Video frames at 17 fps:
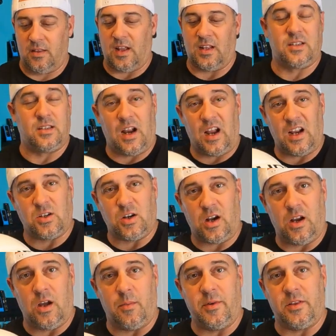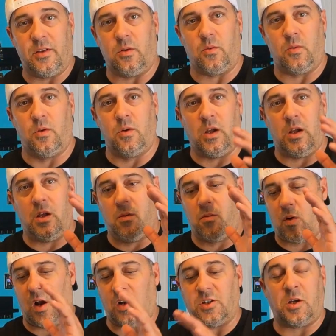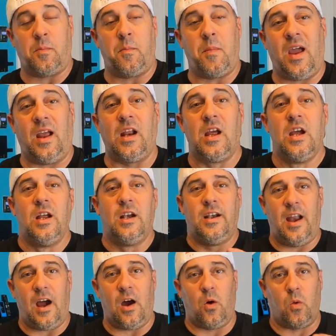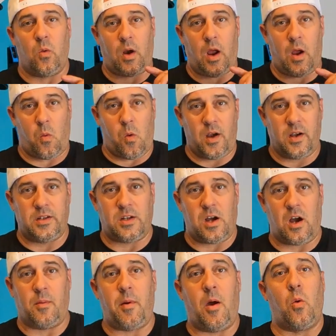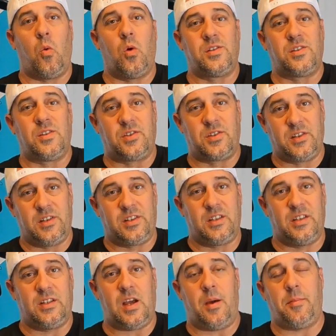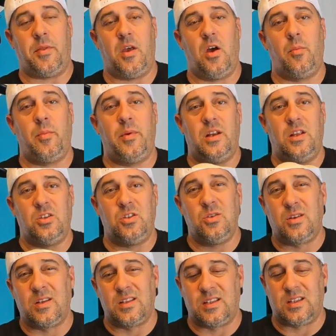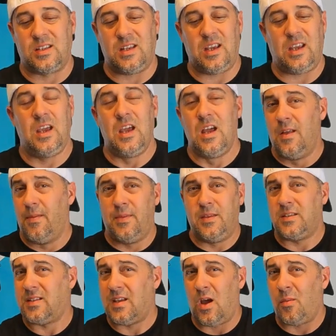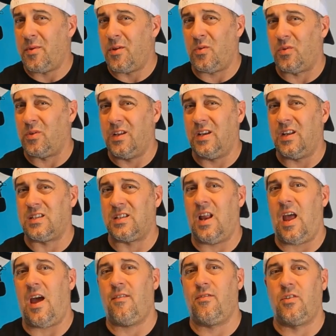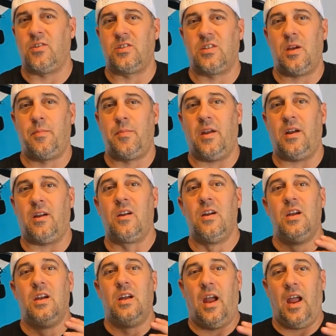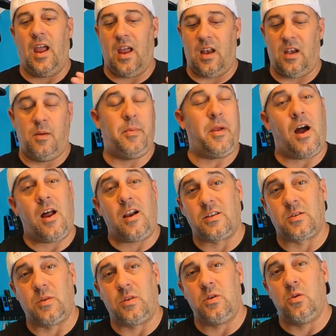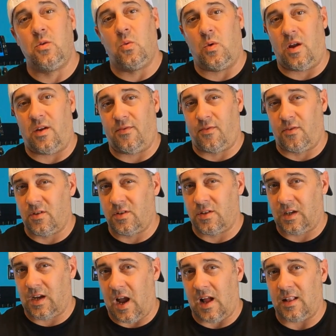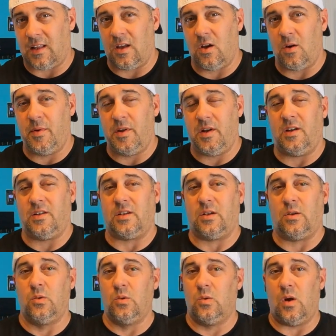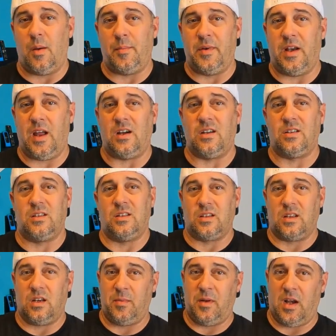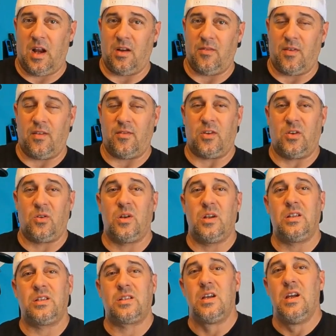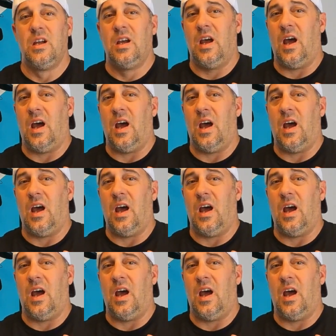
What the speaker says: That's the Nytron helmet that Rudy Project made. Now, what I want to talk about was the slits in the top of the helmet. As you can see, this helmet really doesn't have those up there. And to be honest with you, when I first got the helmet and I was like, ooh, I'm in Dallas, it's going to be 95 degrees.